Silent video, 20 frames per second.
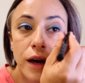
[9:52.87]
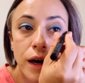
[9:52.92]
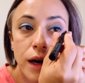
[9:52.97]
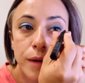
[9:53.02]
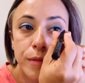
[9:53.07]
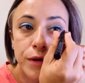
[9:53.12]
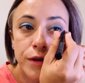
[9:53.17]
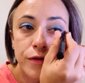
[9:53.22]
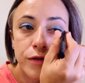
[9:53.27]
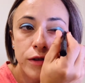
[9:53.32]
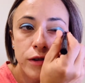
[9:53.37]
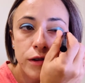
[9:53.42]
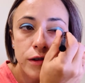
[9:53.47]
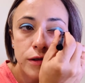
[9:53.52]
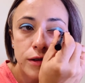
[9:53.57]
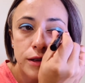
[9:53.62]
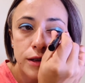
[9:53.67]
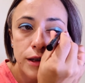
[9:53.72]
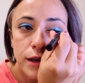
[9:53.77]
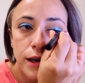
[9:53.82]
I prefer to
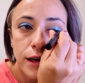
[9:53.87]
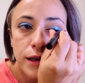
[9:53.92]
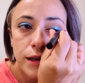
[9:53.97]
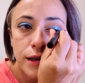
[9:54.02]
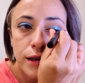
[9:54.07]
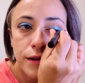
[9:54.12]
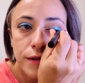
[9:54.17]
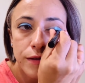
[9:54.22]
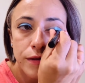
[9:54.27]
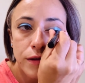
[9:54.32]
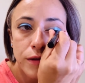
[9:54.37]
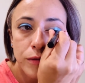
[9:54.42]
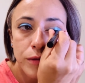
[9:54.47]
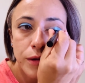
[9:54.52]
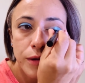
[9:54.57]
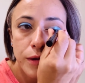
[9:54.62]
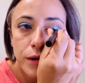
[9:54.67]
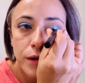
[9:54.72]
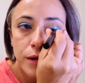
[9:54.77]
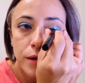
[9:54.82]
start from
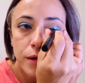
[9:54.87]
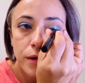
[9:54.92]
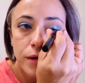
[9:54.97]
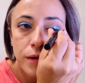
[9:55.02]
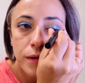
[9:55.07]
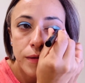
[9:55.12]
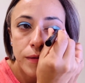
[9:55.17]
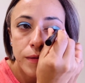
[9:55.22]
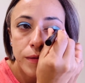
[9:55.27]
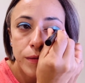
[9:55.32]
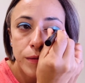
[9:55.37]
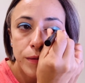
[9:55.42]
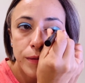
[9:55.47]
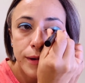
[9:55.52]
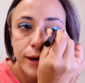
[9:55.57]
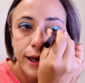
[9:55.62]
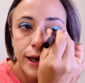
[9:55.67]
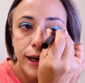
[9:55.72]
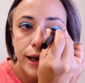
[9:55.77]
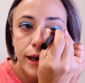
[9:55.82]
the
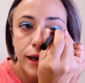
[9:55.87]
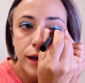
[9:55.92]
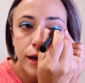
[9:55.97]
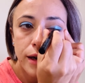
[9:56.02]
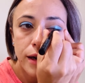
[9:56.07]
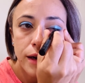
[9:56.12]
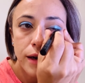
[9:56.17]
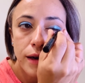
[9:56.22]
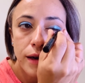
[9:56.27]
back